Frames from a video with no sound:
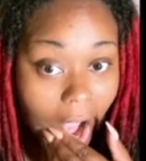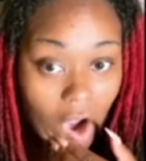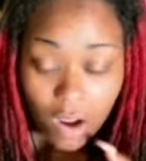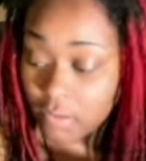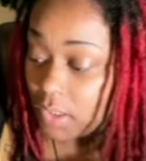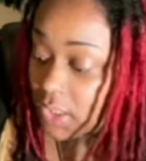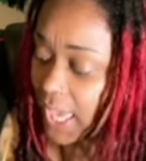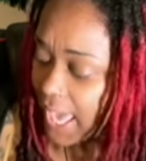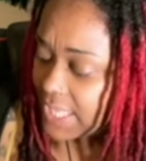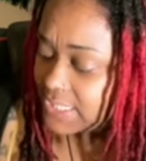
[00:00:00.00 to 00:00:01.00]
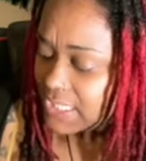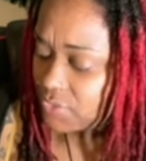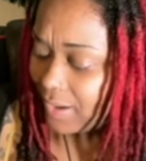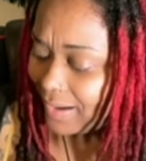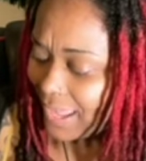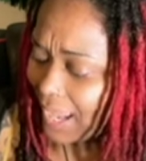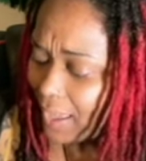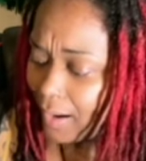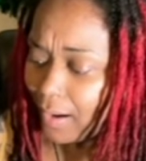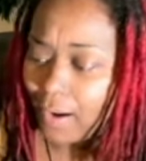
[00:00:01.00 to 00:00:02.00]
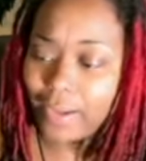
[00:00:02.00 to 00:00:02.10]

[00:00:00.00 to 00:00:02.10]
Girl, yes, citronella, girl,